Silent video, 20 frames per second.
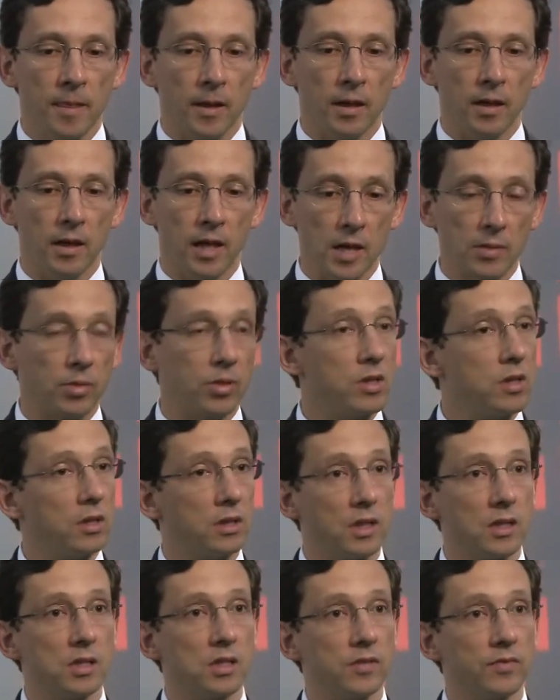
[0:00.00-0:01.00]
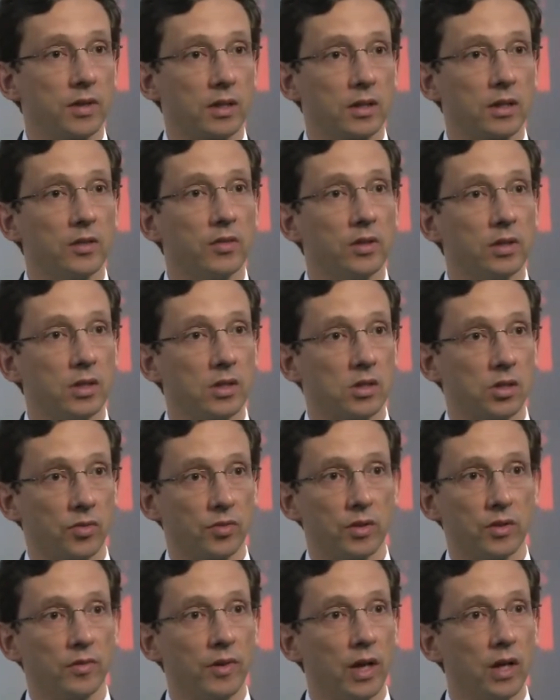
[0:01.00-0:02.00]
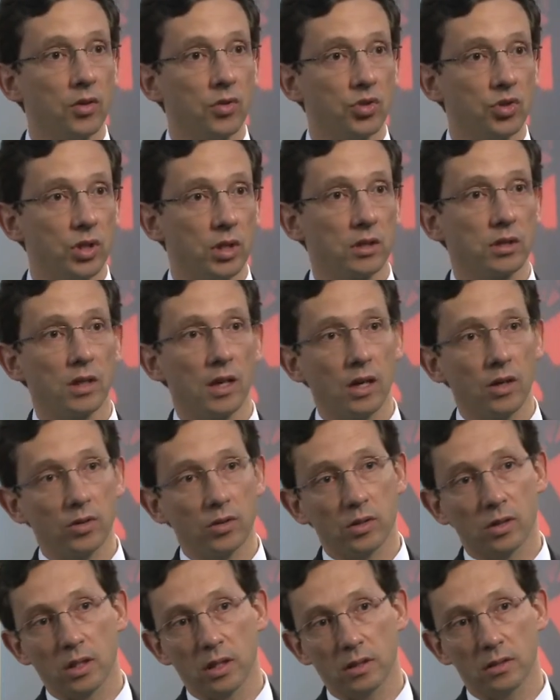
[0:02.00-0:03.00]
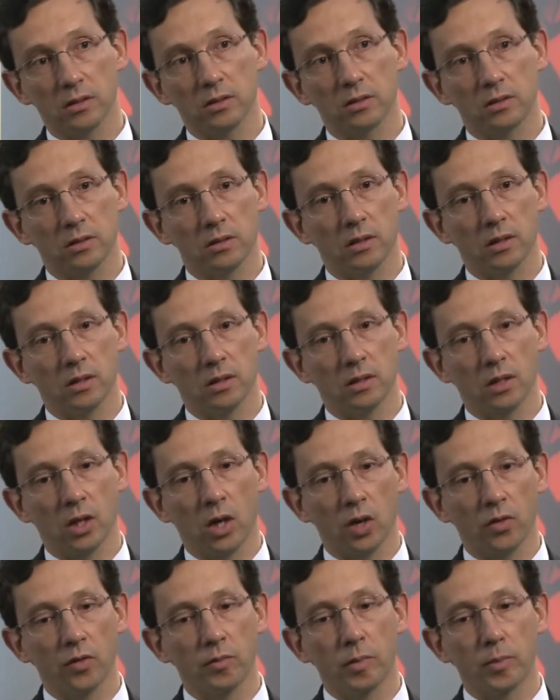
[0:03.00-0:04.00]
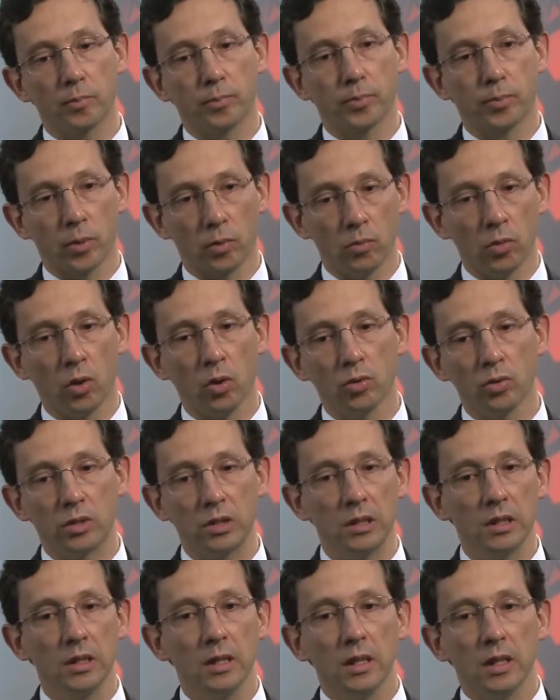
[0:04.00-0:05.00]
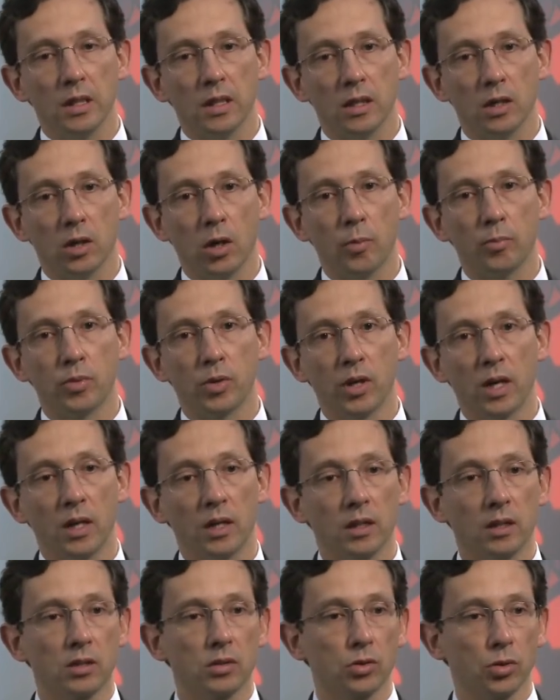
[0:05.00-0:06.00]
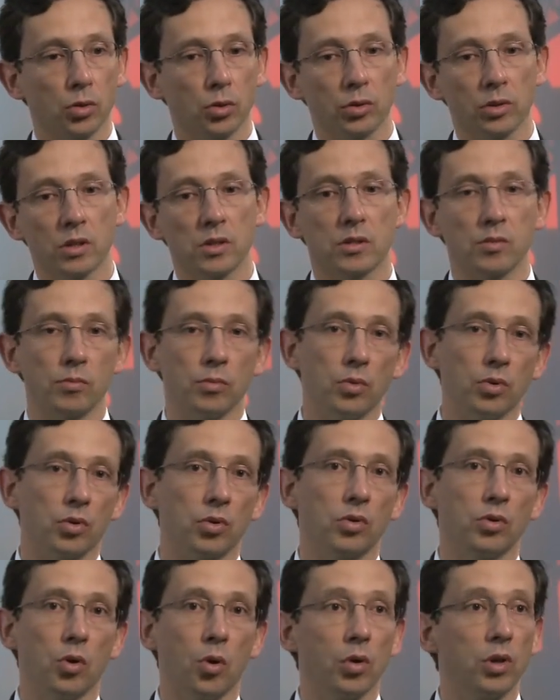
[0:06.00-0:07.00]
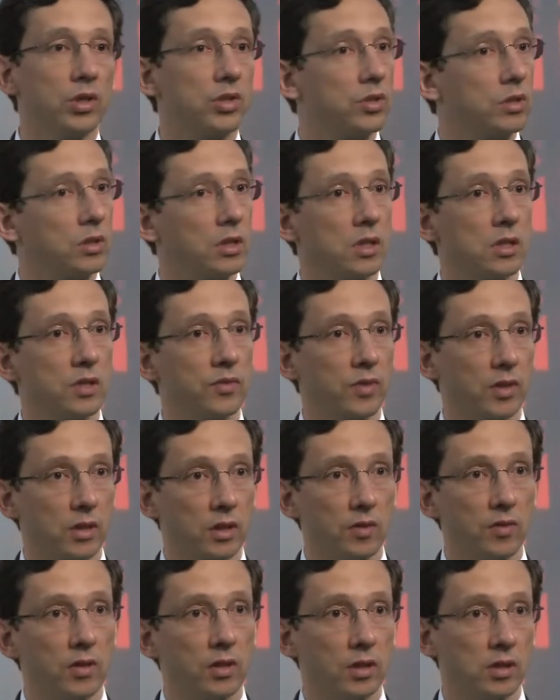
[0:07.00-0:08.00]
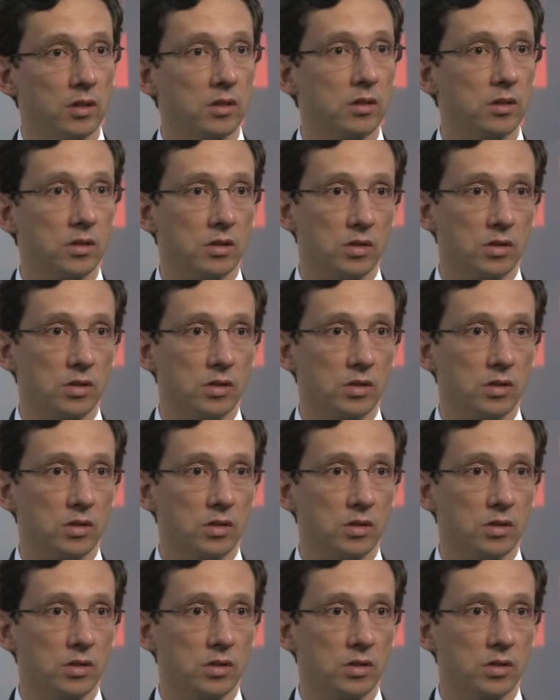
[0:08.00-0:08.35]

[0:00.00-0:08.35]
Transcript: labor-intensive activities of the value chain. How can the government promote upgrading towards more knowledge-intensive activities,